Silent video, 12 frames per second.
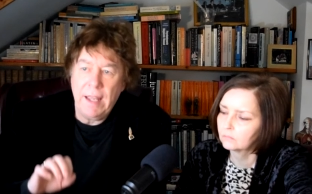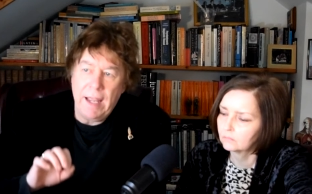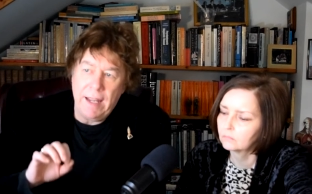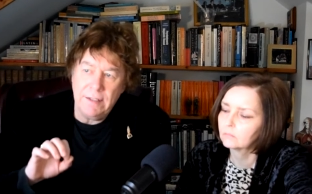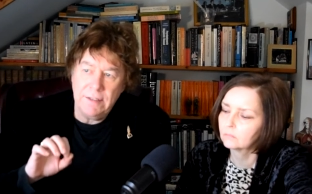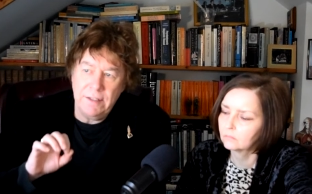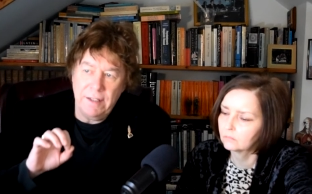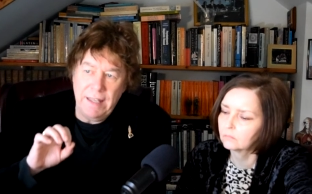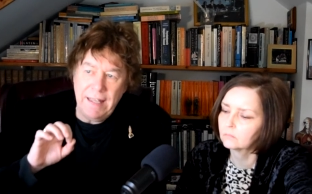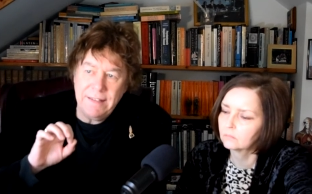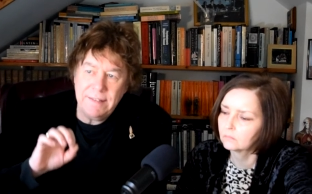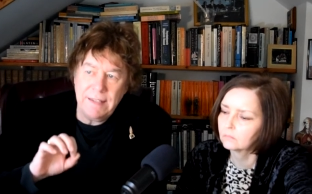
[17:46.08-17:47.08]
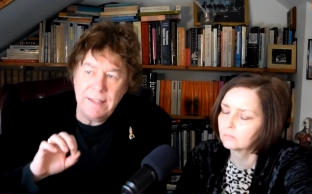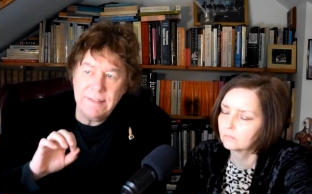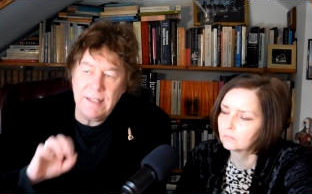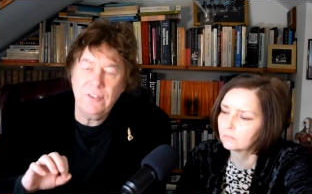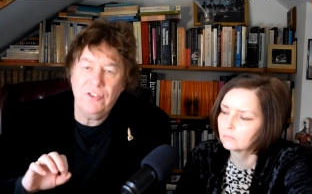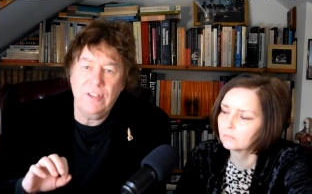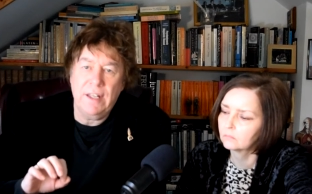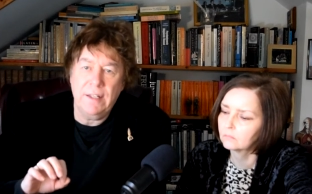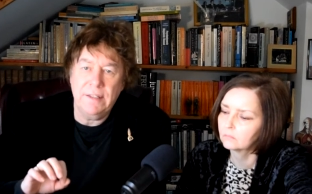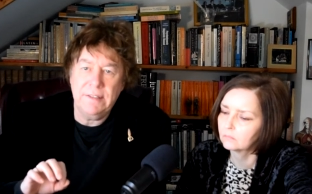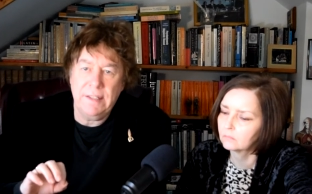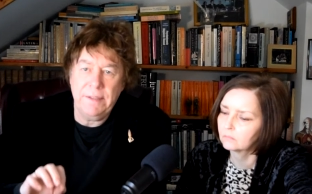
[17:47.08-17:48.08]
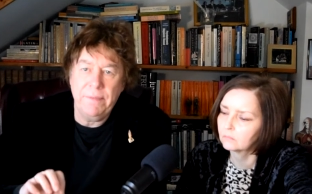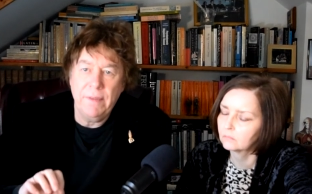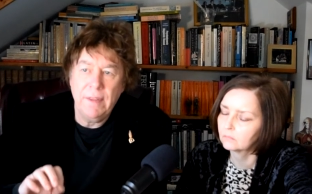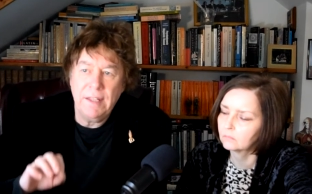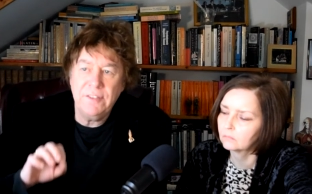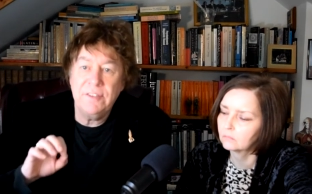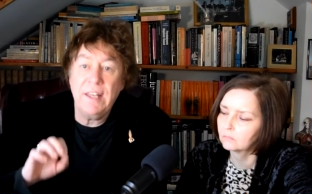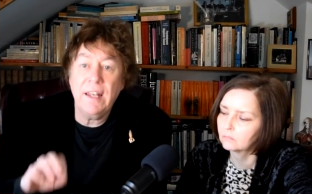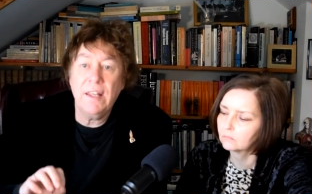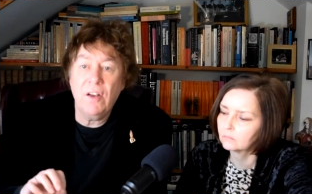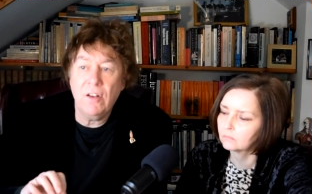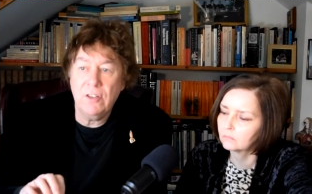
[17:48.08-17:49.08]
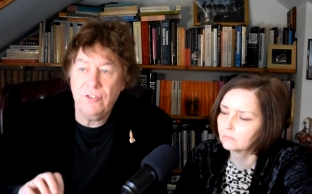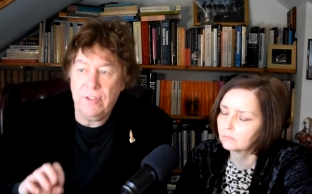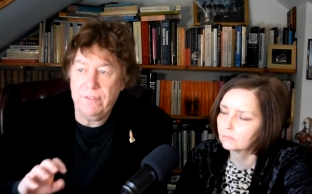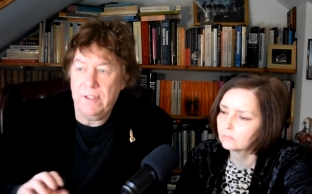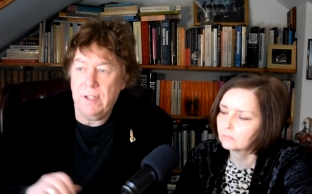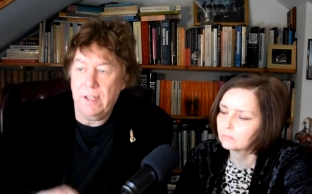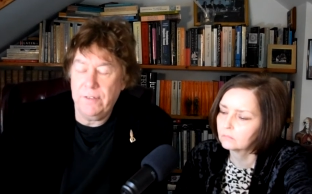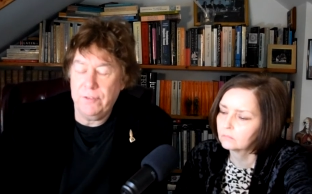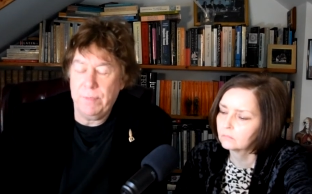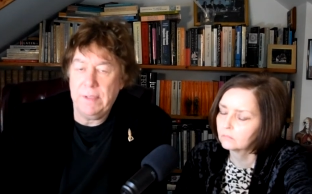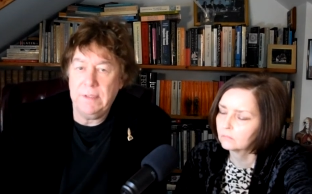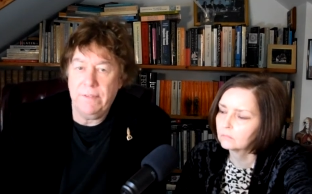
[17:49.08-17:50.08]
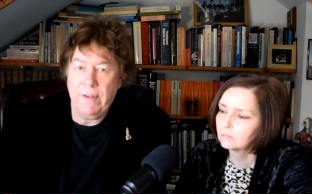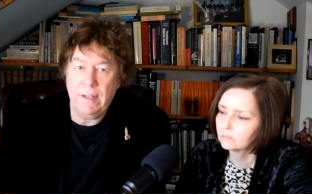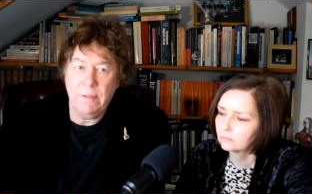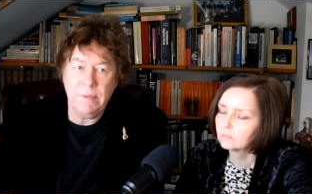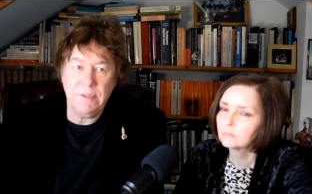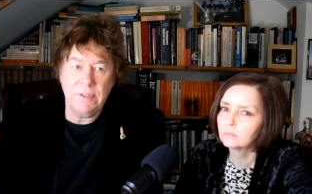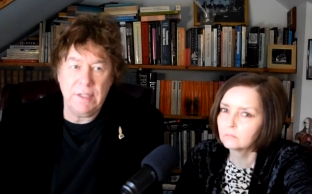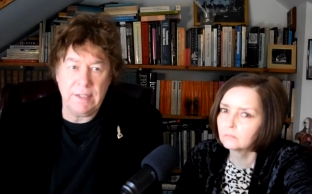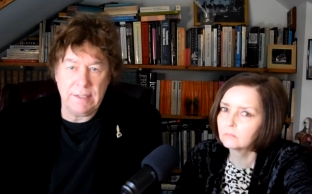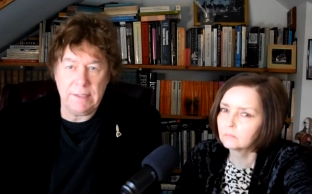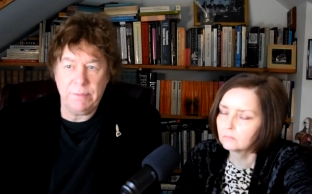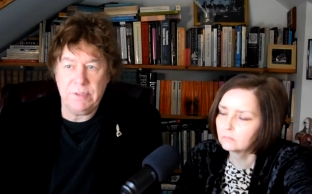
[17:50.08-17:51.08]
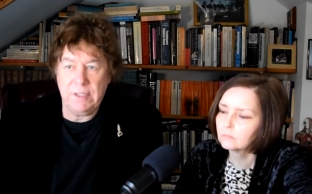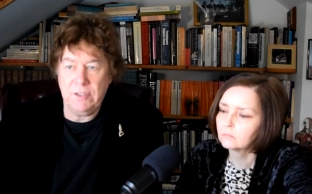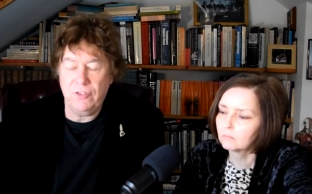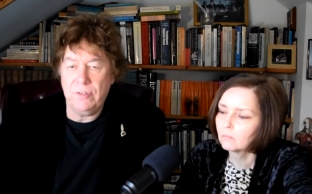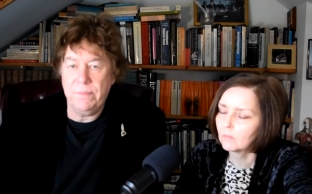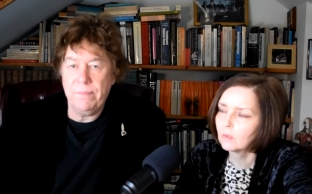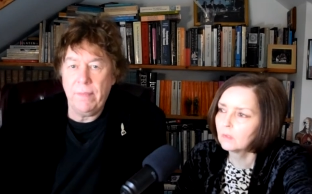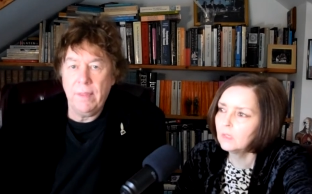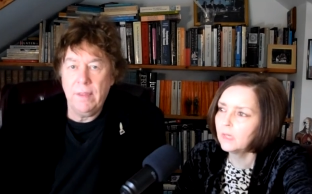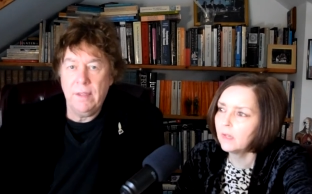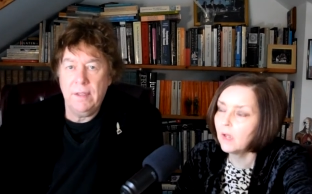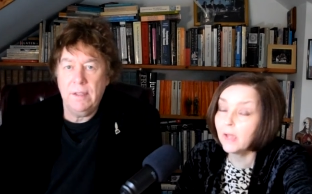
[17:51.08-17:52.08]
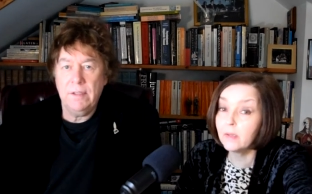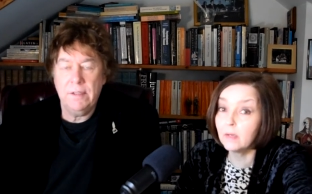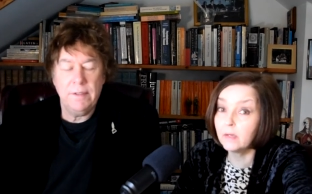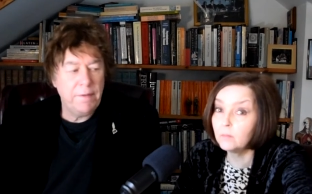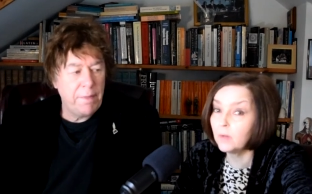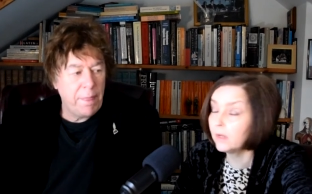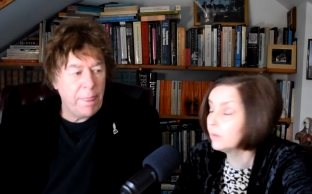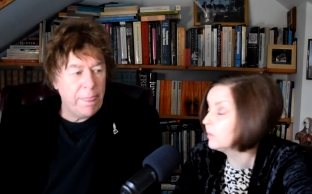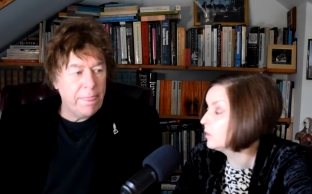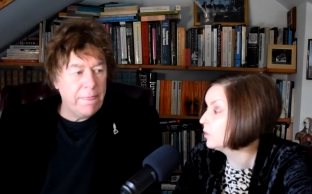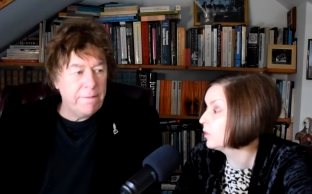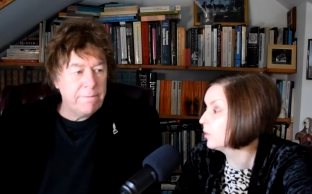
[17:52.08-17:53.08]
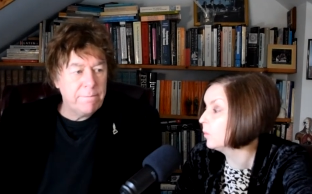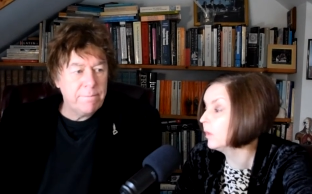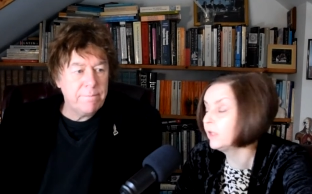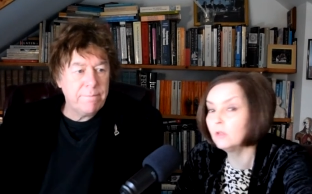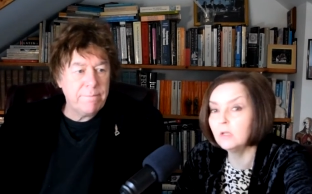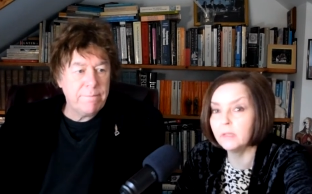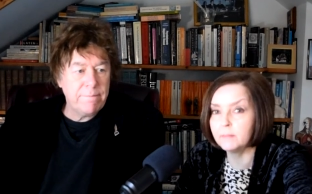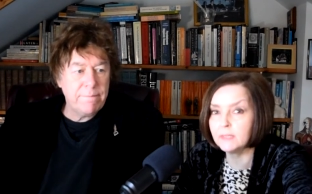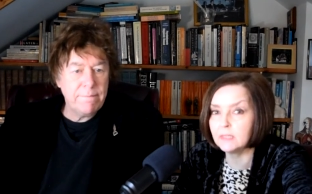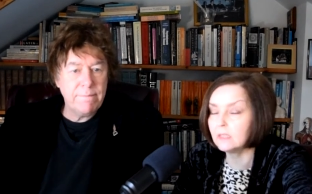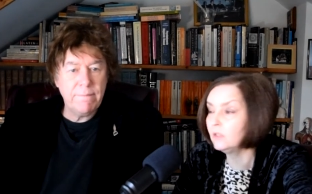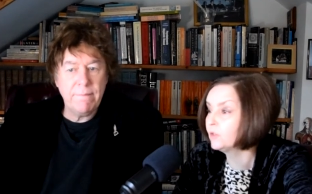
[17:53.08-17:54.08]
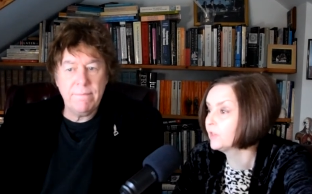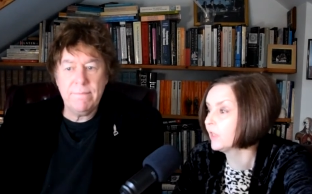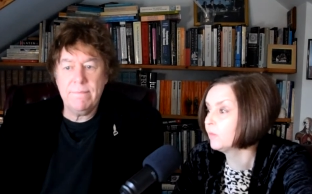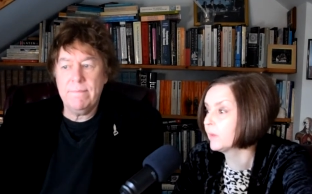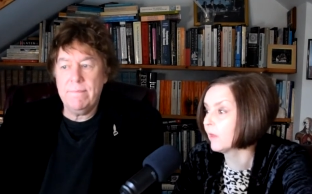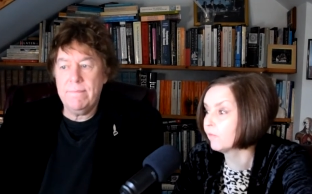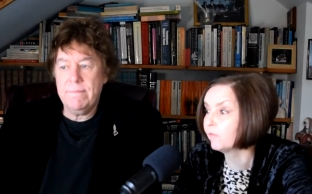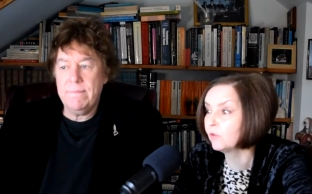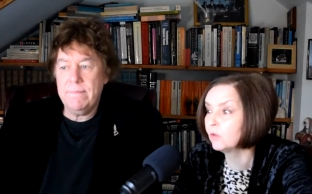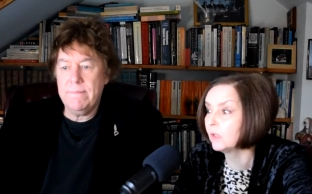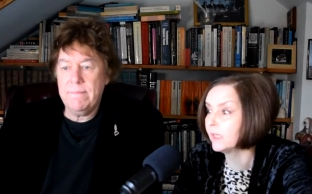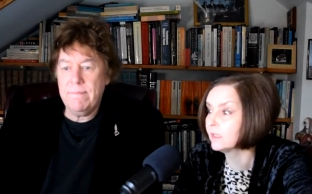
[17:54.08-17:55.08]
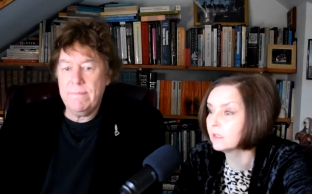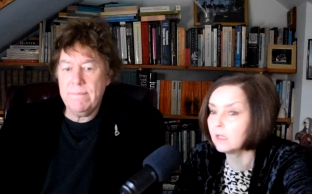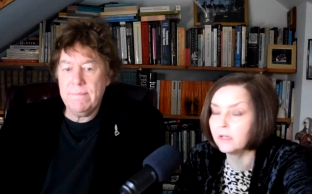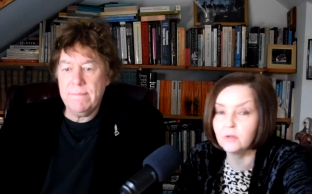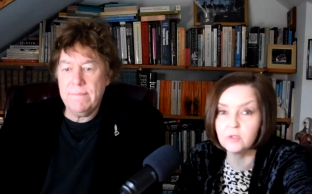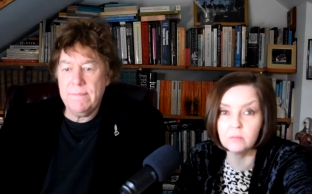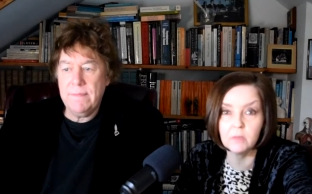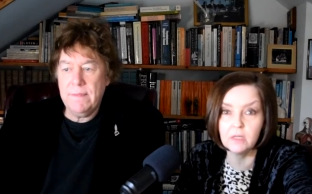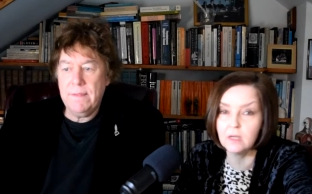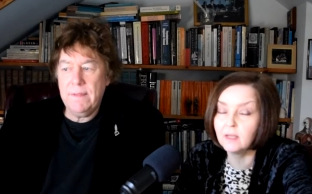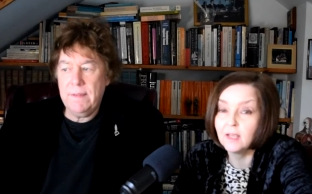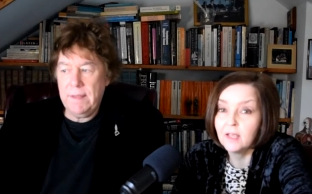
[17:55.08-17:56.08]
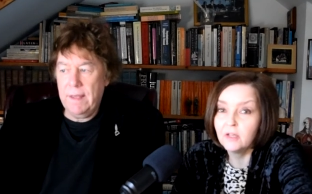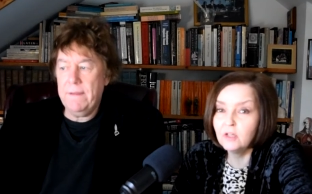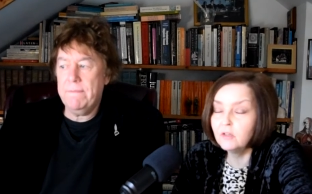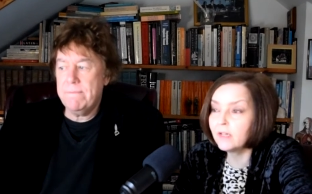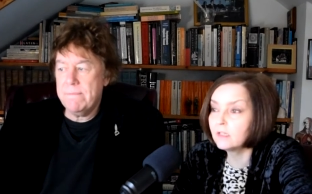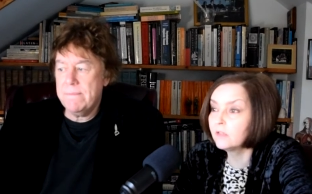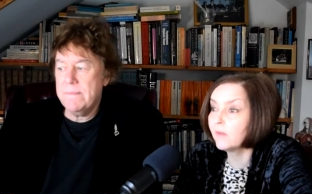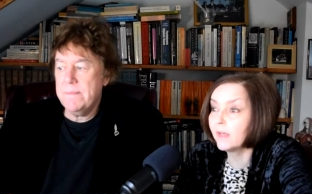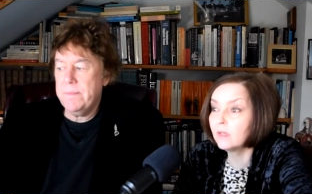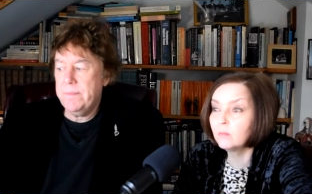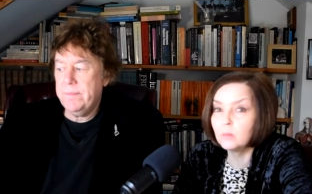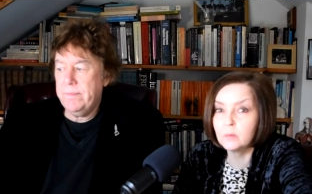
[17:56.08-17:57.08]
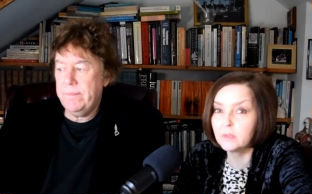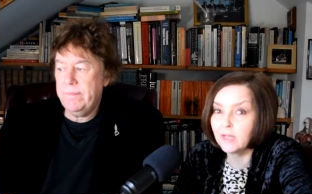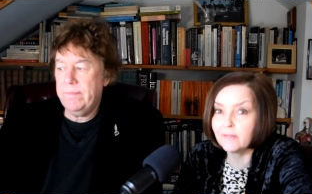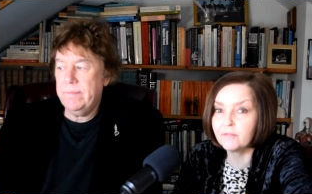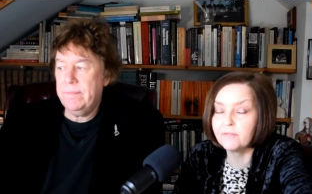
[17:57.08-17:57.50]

Speaker 1: and it's intentionality it's teleology for your lifespan development and adaptation.
Speaker 2: Yeah, I, I, I, would look at where you're limiting yourself with that four letter code. I mean, the, yeah. your negative anima would have a